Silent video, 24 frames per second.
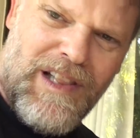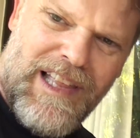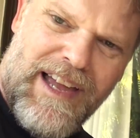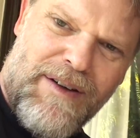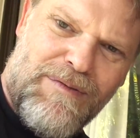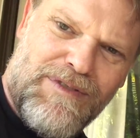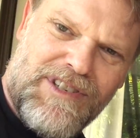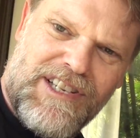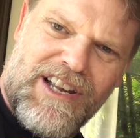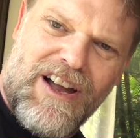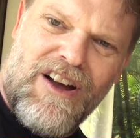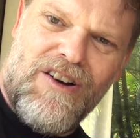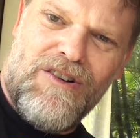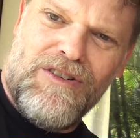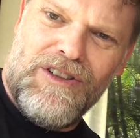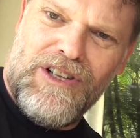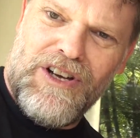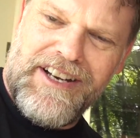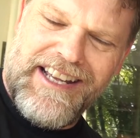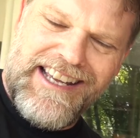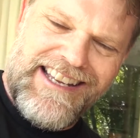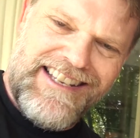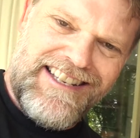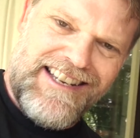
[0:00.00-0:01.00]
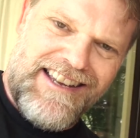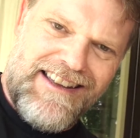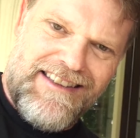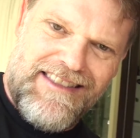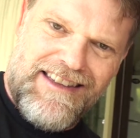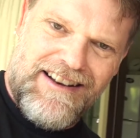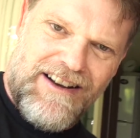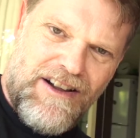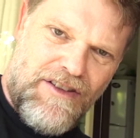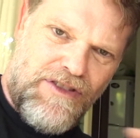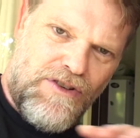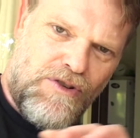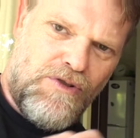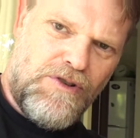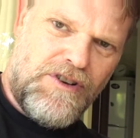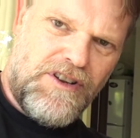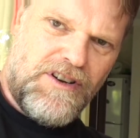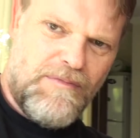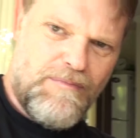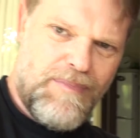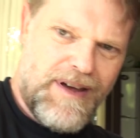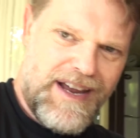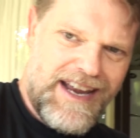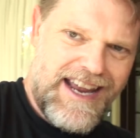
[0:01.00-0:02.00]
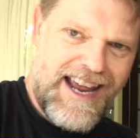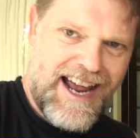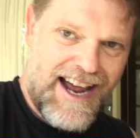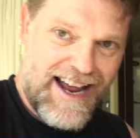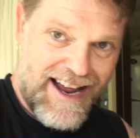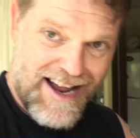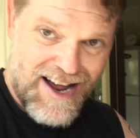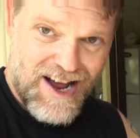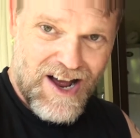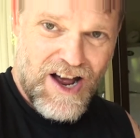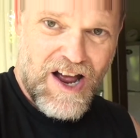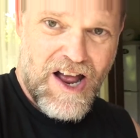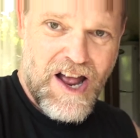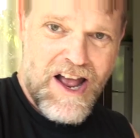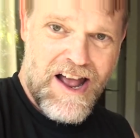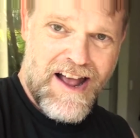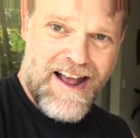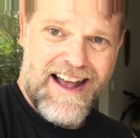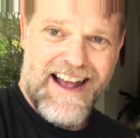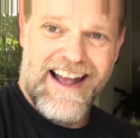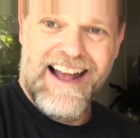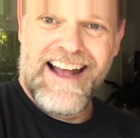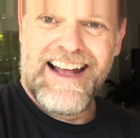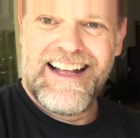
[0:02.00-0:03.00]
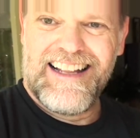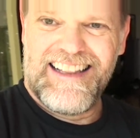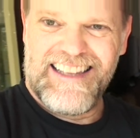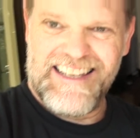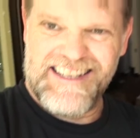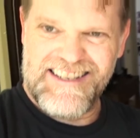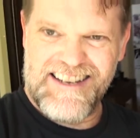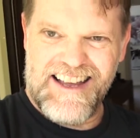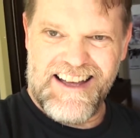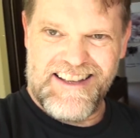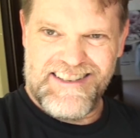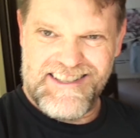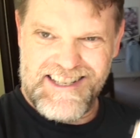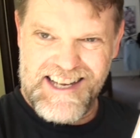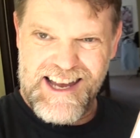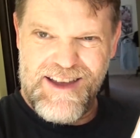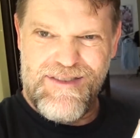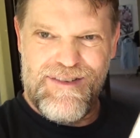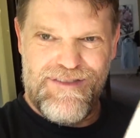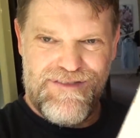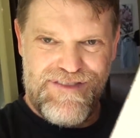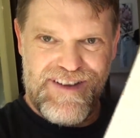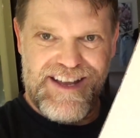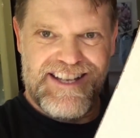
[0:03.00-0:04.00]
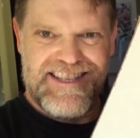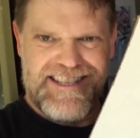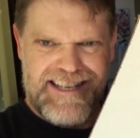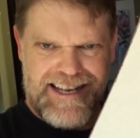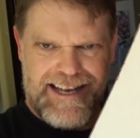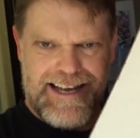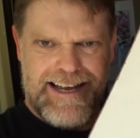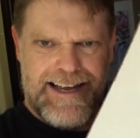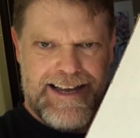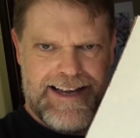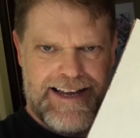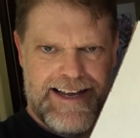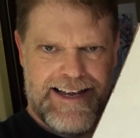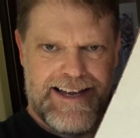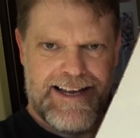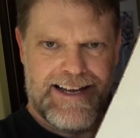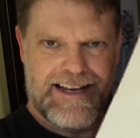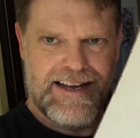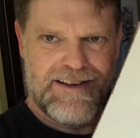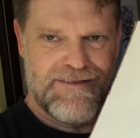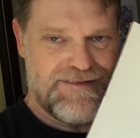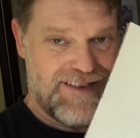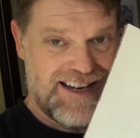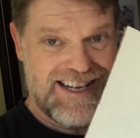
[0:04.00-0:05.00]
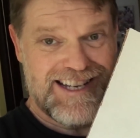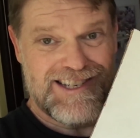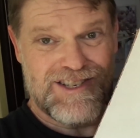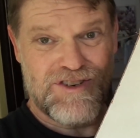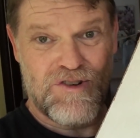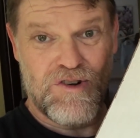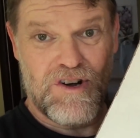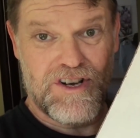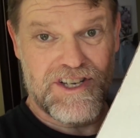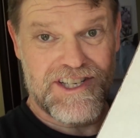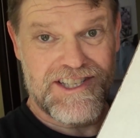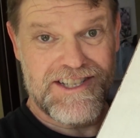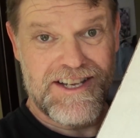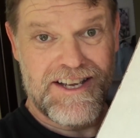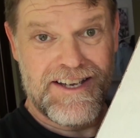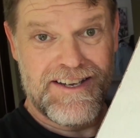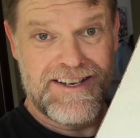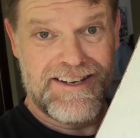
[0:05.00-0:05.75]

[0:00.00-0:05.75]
that was a whole lot easier than I thought it'd be. Let's go and see if it fits. Fingers crossed.